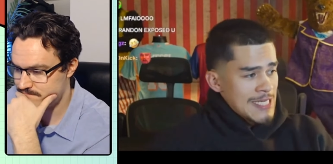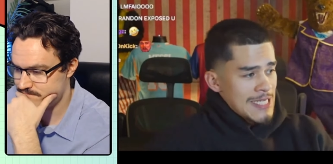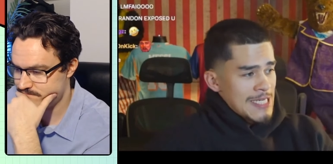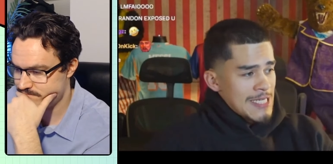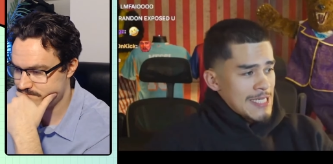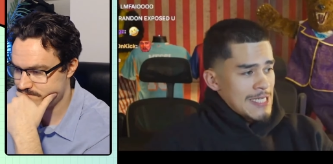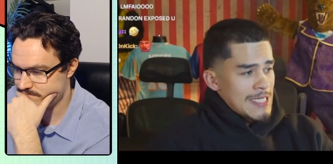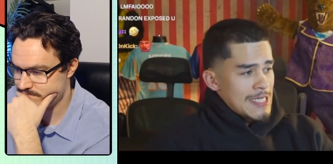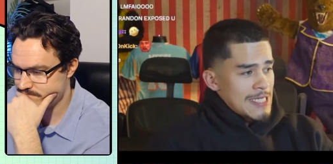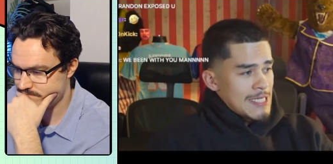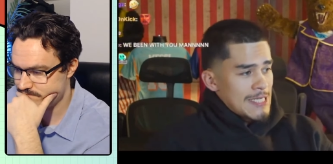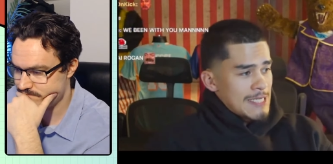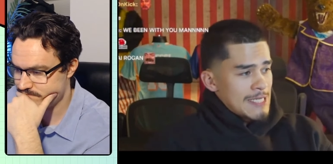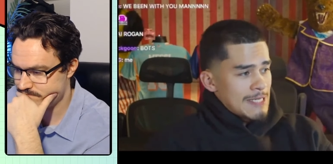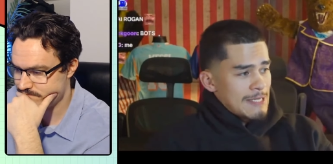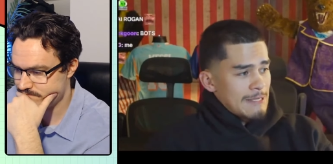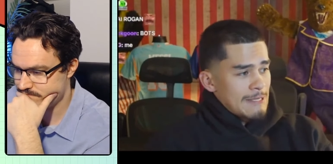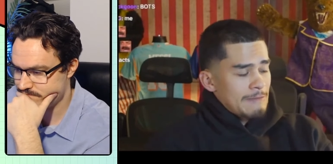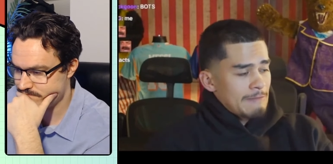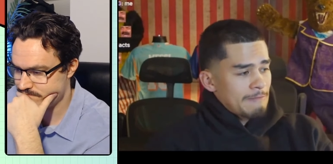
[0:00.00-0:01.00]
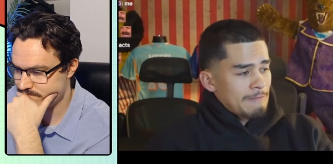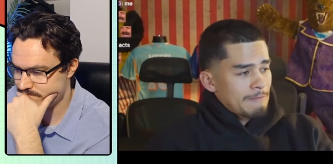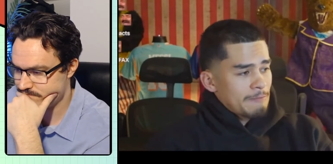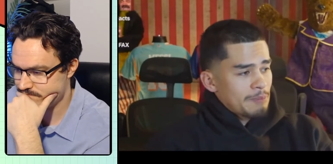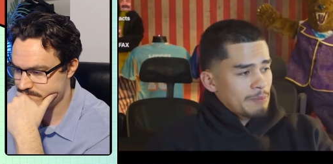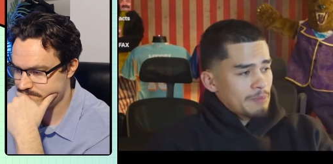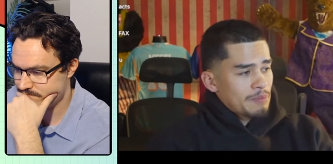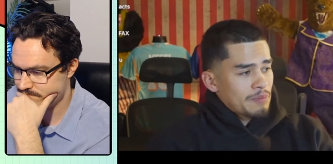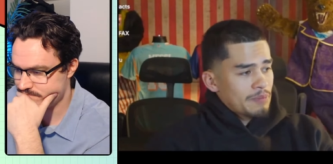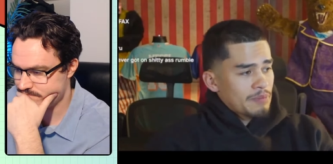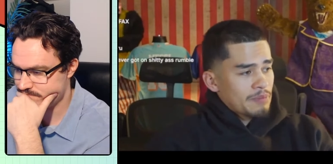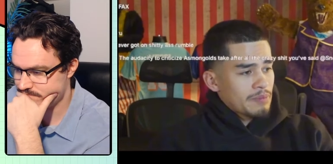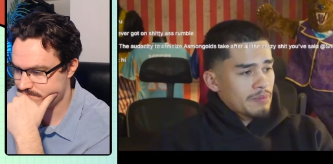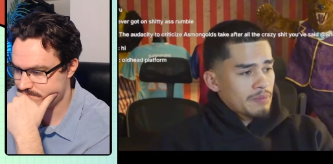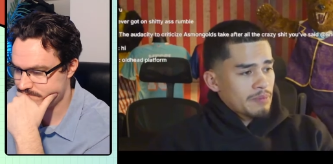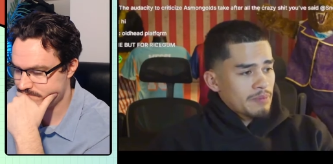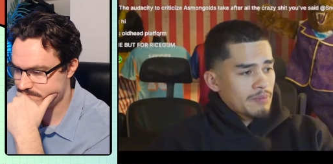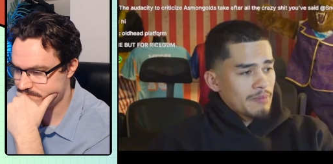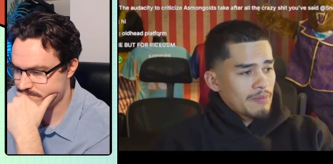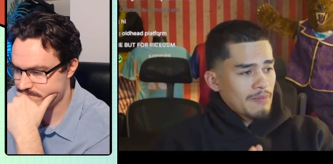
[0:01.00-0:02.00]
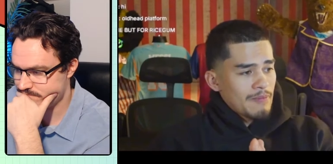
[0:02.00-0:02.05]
Nothing is said.